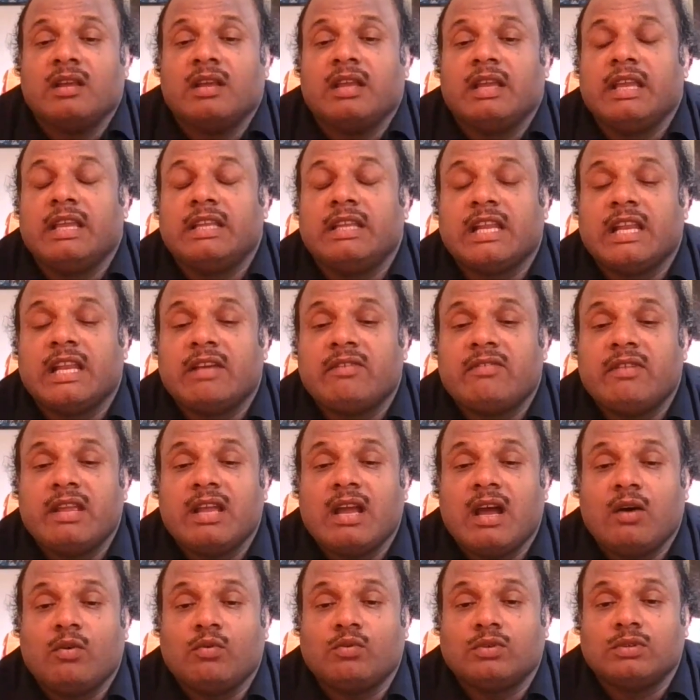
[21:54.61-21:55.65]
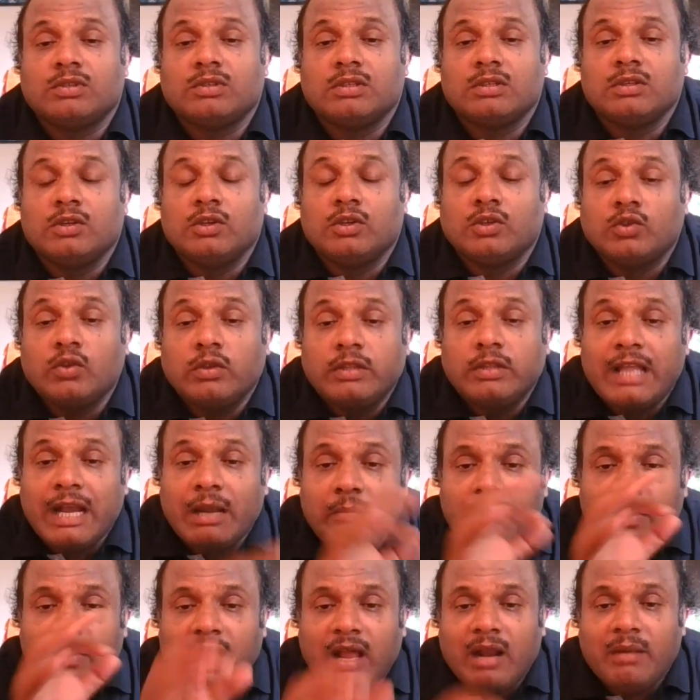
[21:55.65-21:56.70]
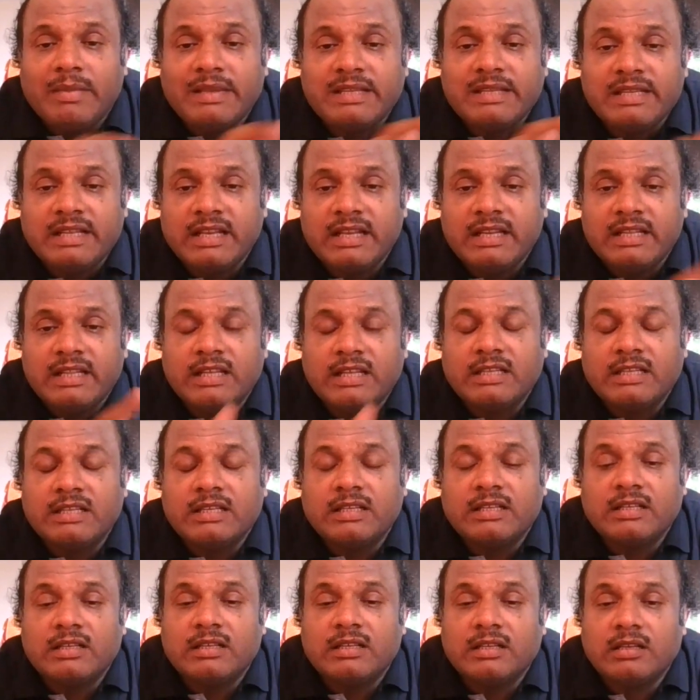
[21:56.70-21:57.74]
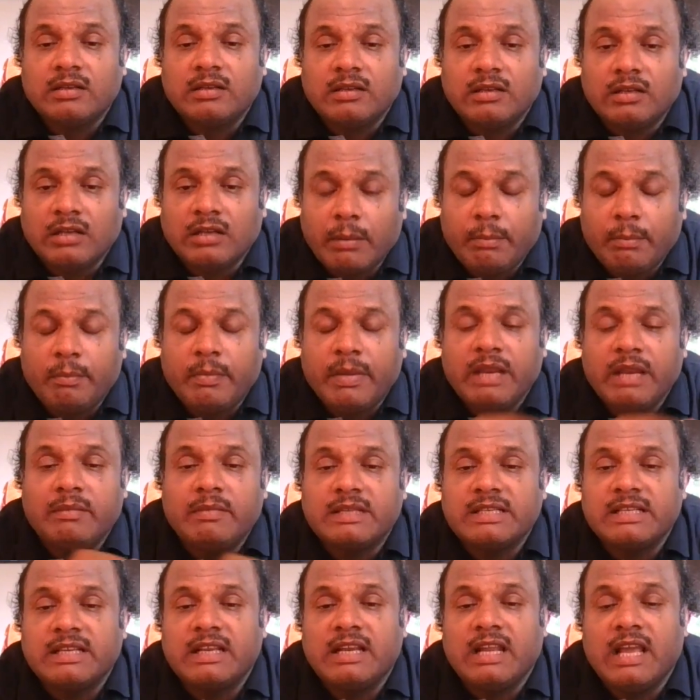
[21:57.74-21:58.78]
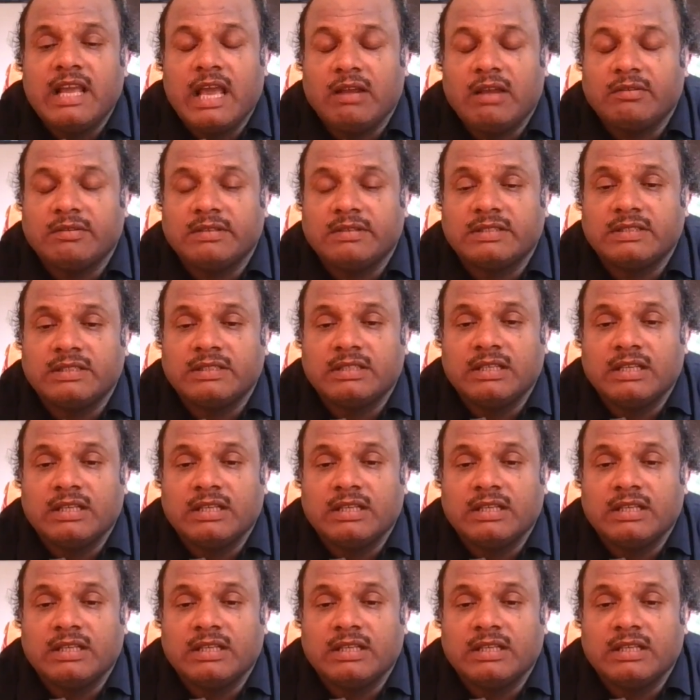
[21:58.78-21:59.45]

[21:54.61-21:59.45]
each and every house. So that plan basically the company basically has.